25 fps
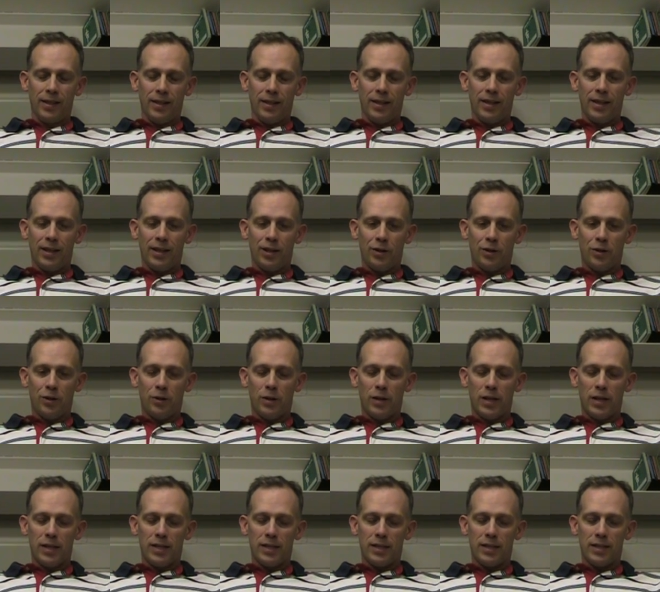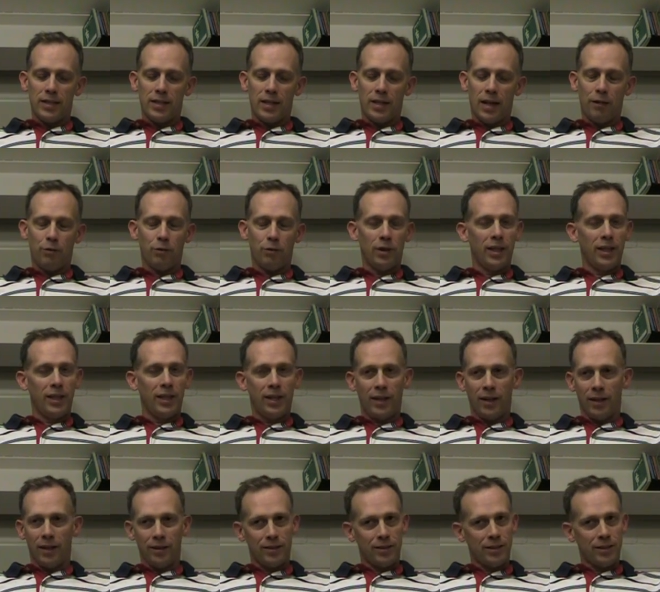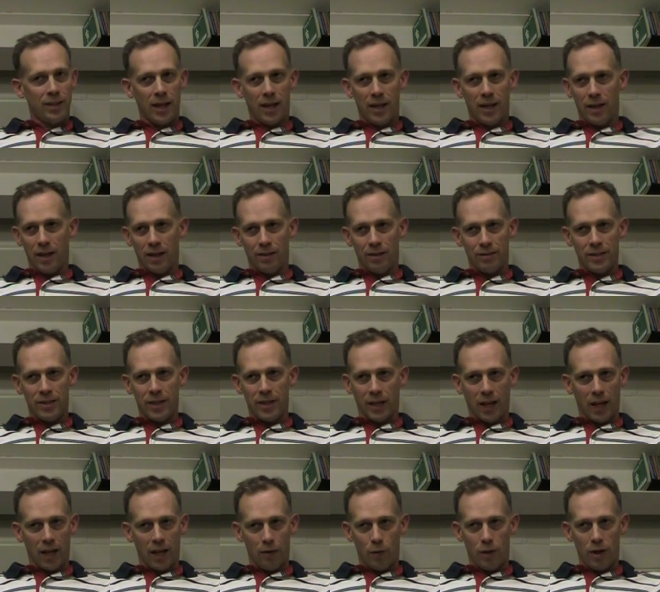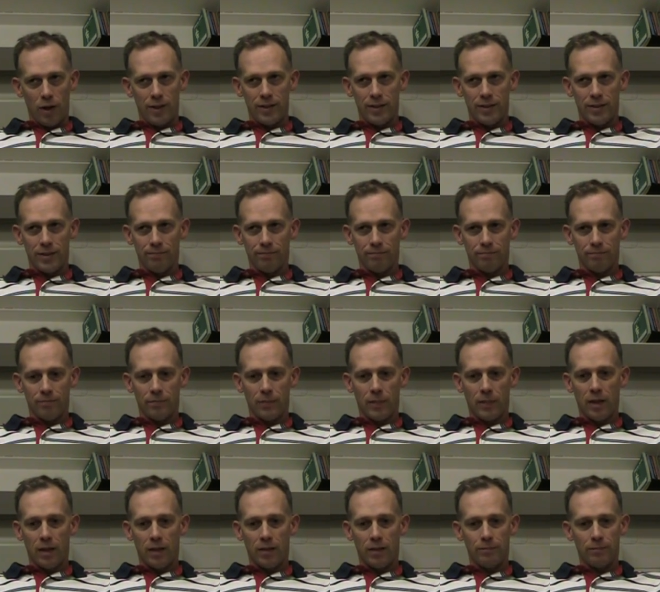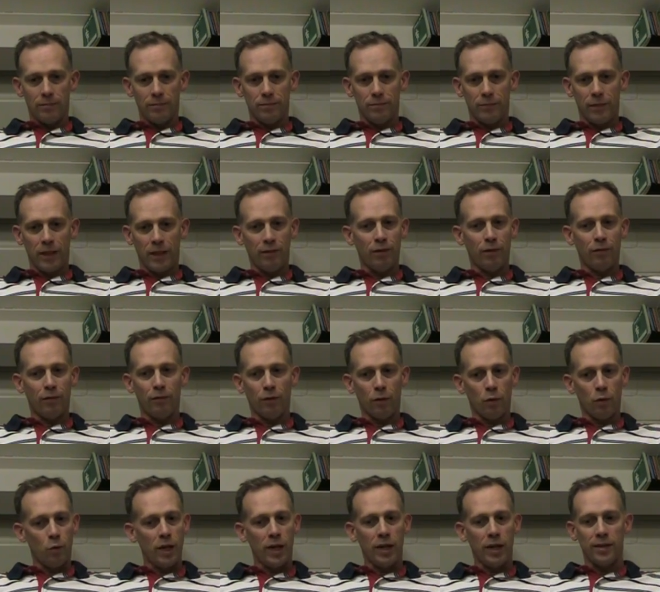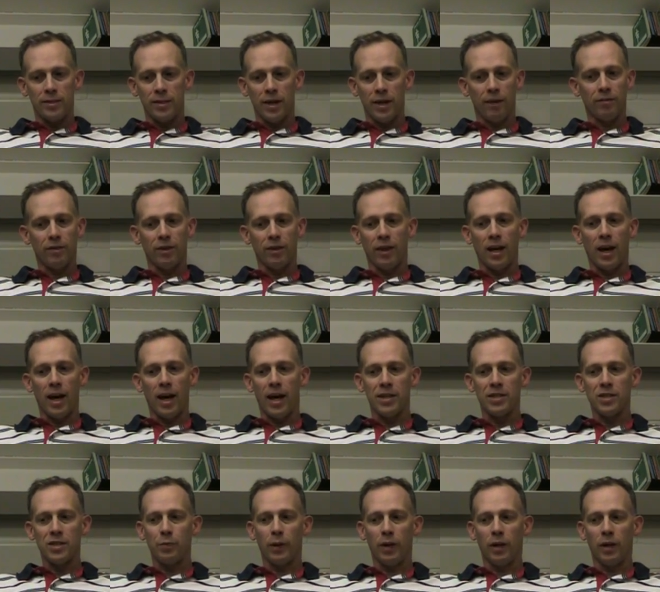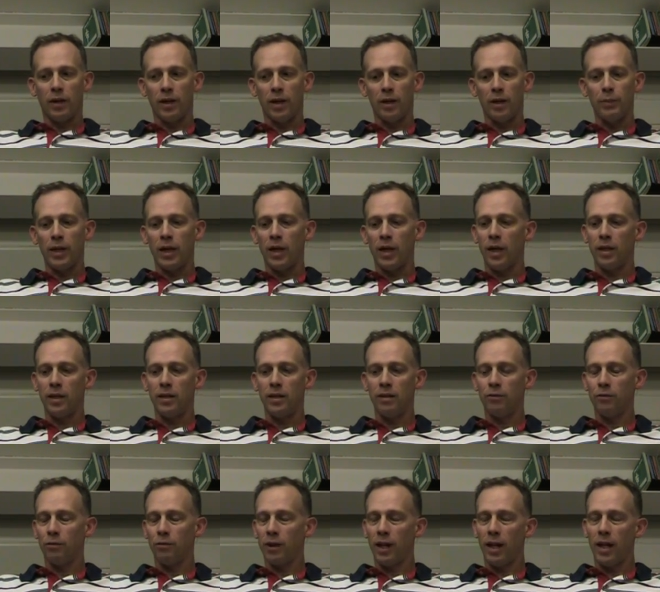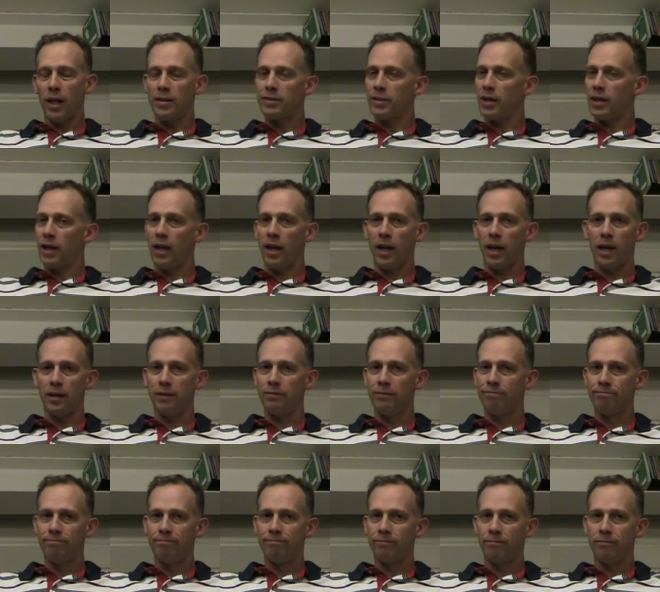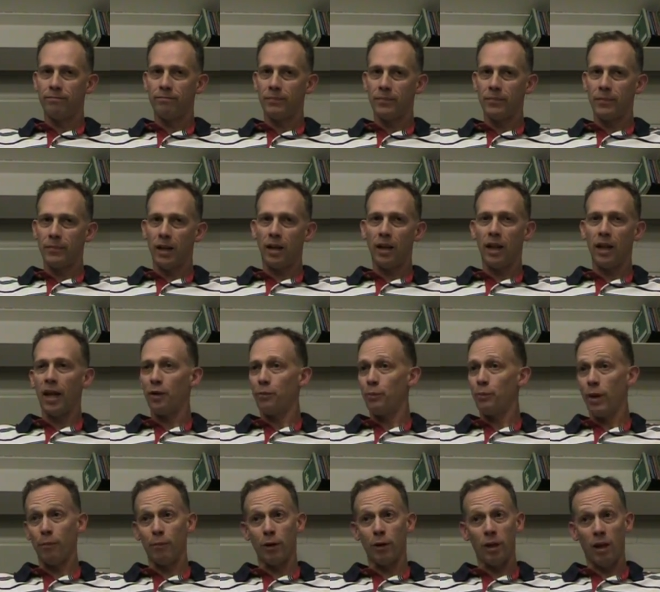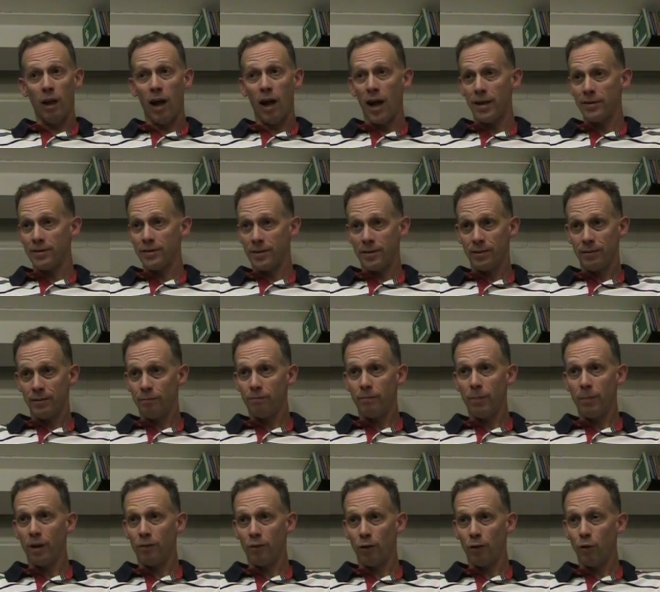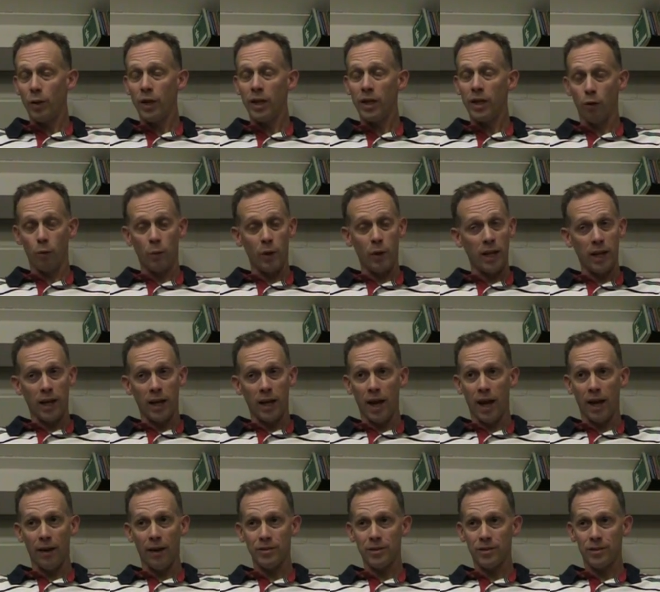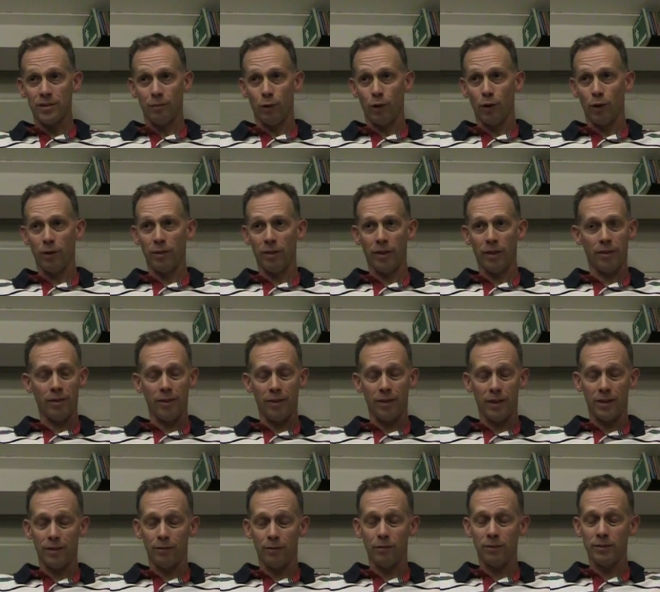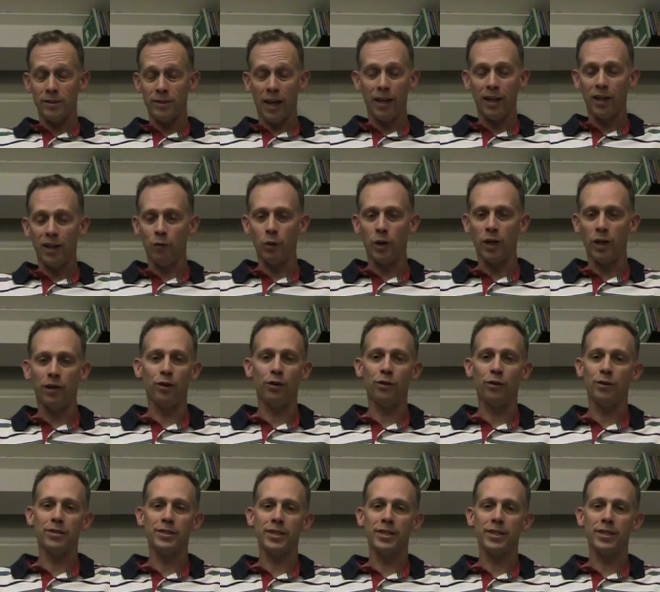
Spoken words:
I really didn't understand how sick I was, even for weeks after the hospital. I mean, I didn't realize I had a lot of memory loss, about a week or week and a half's worth, other than tiny windows.